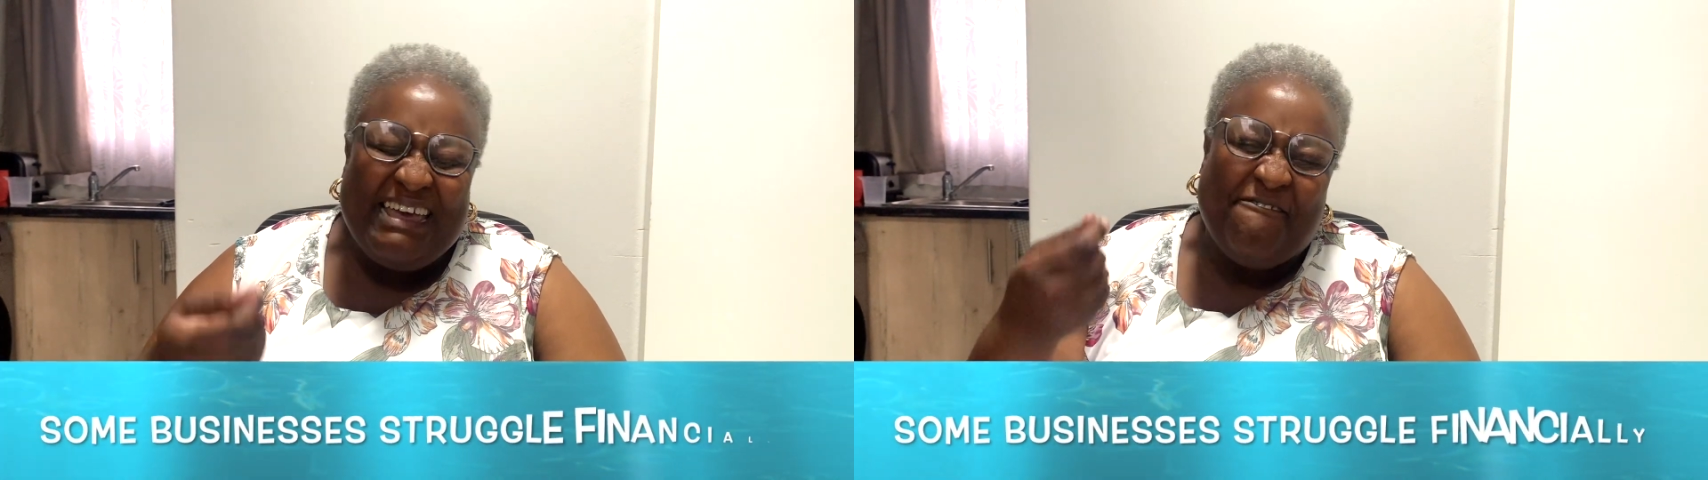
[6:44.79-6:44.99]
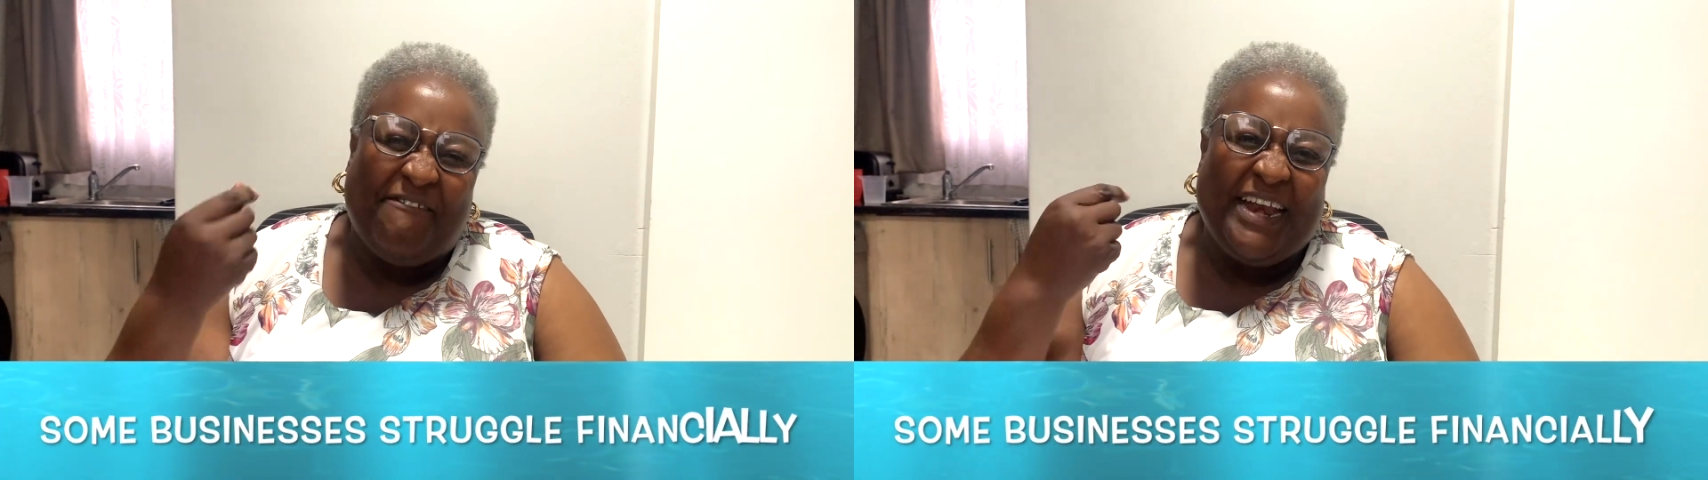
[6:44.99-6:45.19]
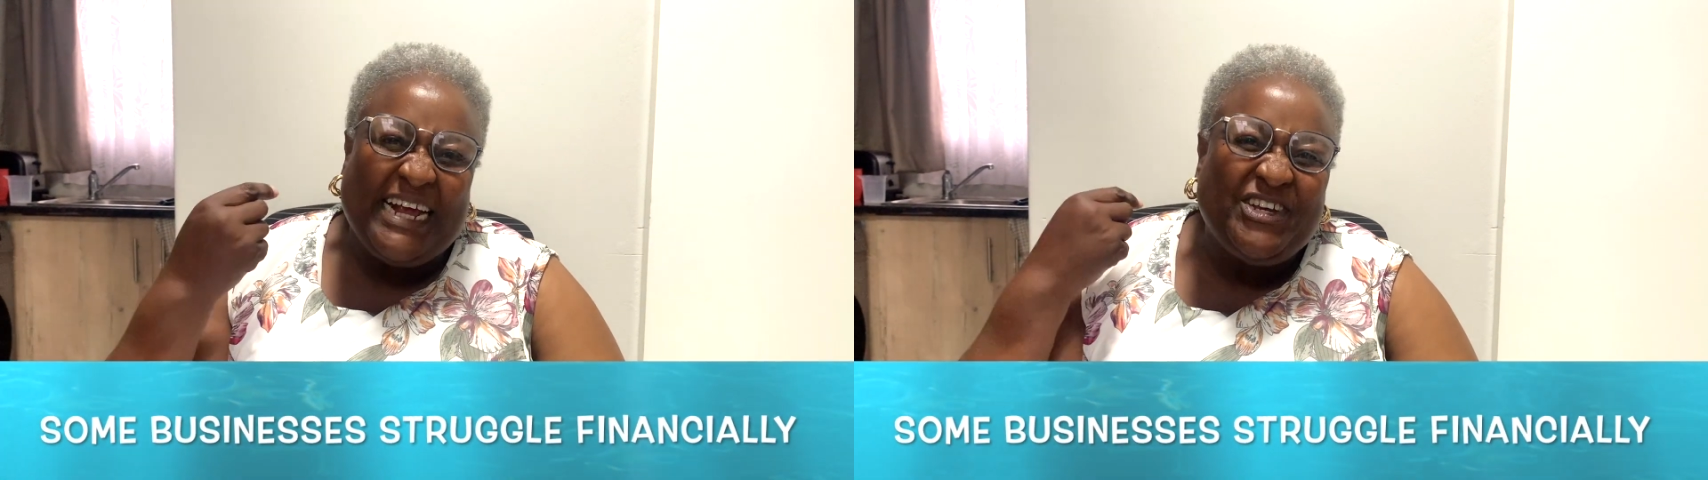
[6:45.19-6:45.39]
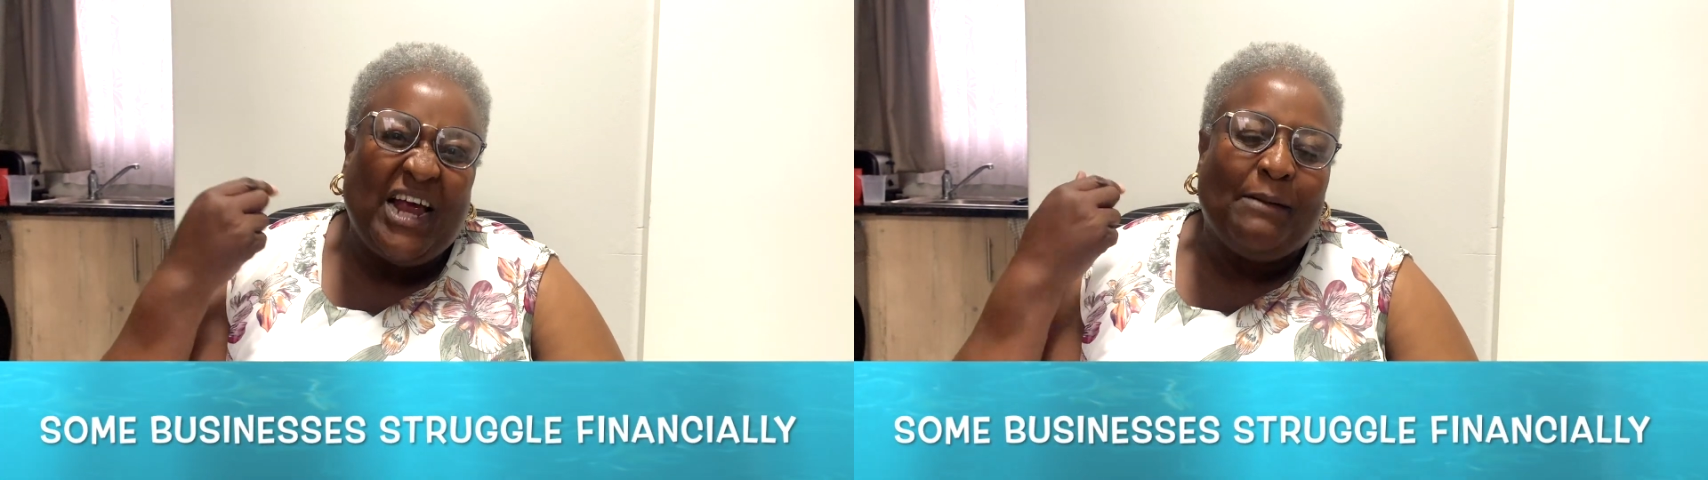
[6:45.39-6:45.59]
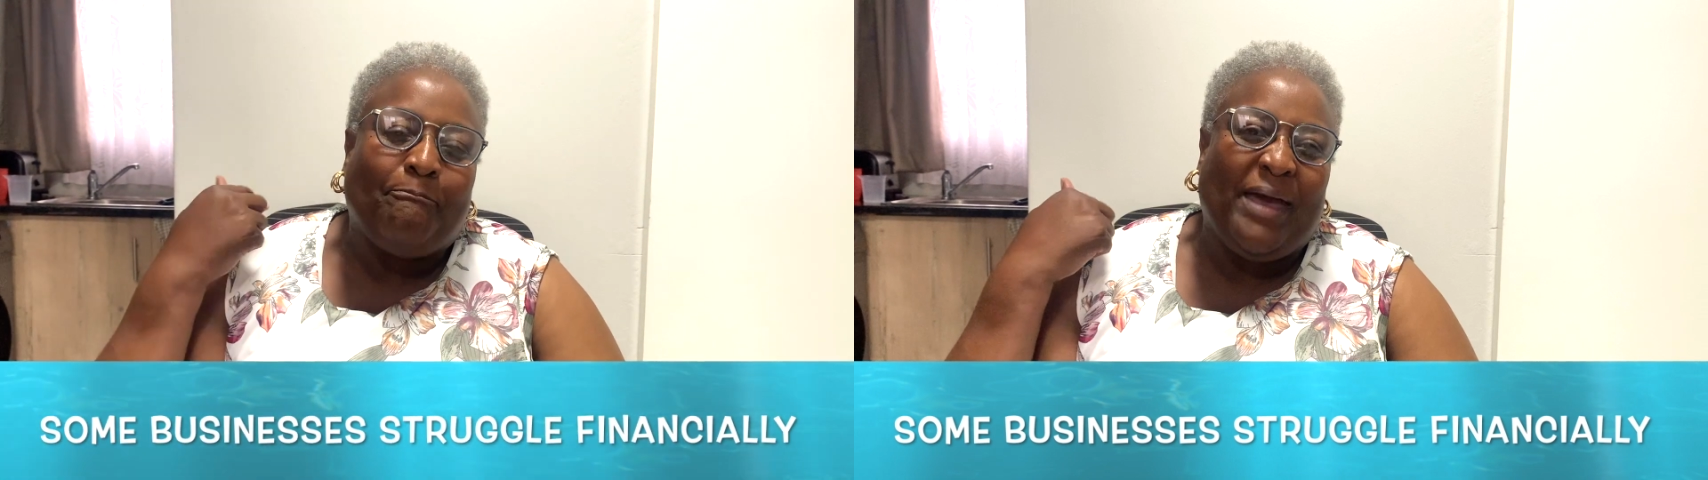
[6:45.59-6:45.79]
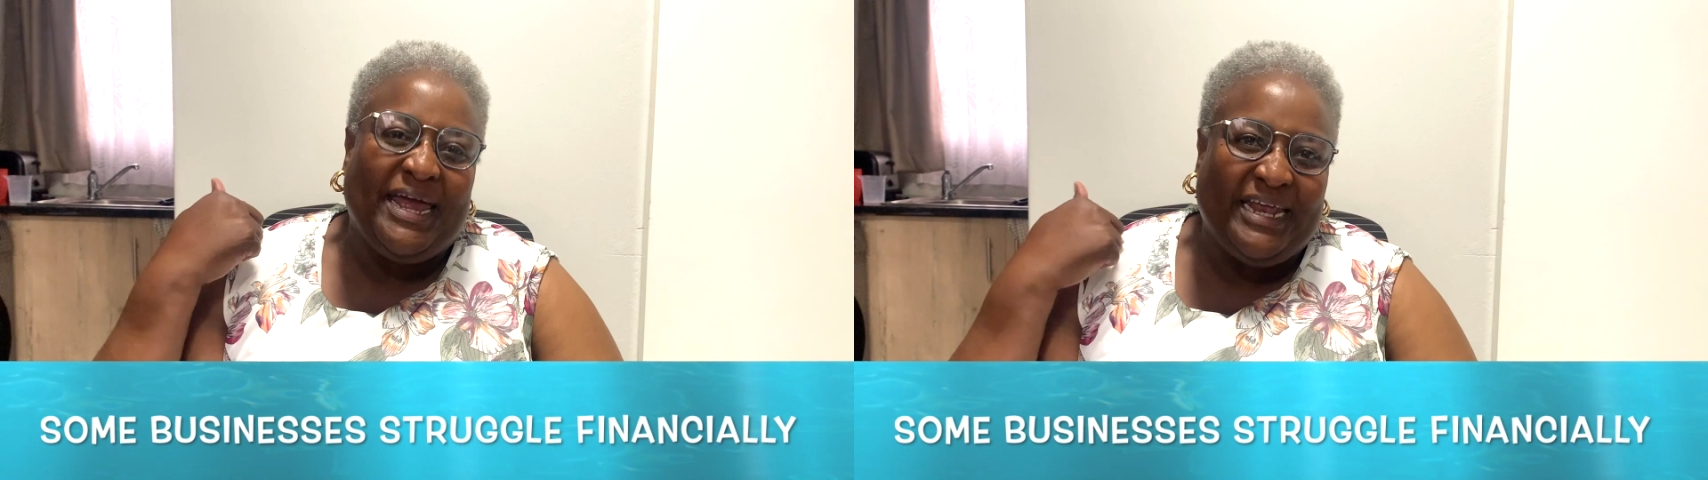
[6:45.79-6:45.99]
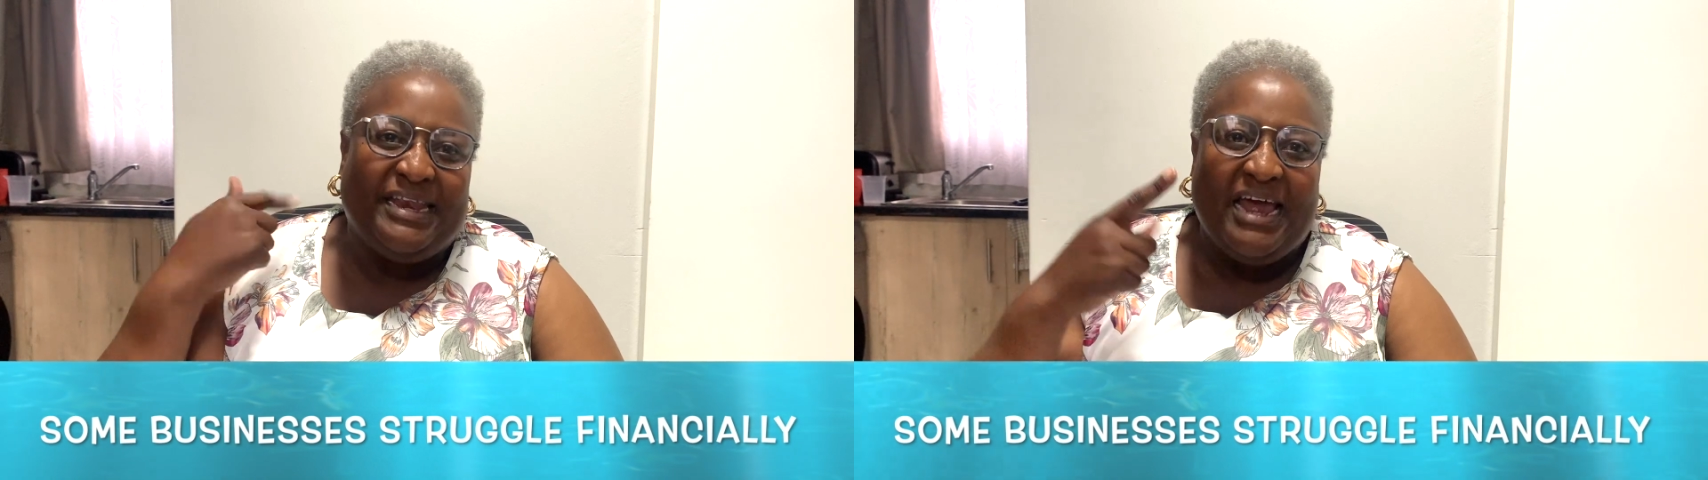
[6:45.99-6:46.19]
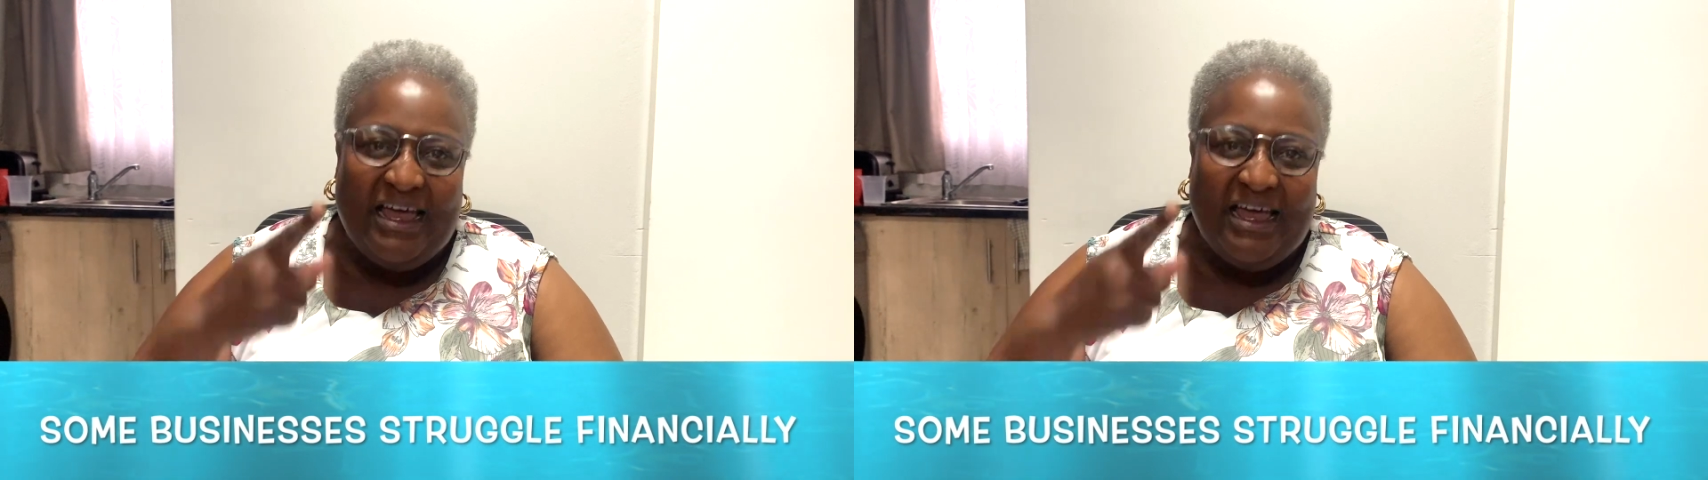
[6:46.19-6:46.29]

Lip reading: a financial burden.